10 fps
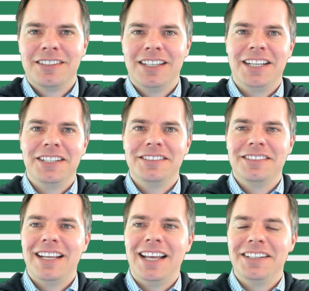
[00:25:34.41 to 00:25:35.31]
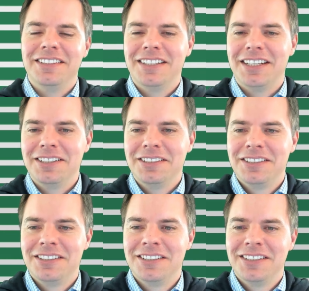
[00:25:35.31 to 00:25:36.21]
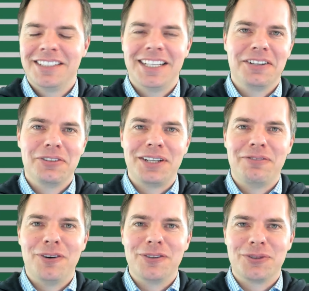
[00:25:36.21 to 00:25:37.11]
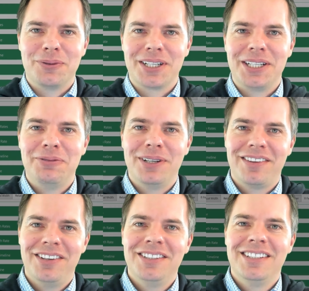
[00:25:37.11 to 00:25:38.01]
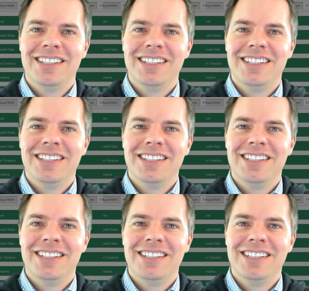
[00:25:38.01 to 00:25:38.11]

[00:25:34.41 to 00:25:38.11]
And yeah, looking forward to working with you.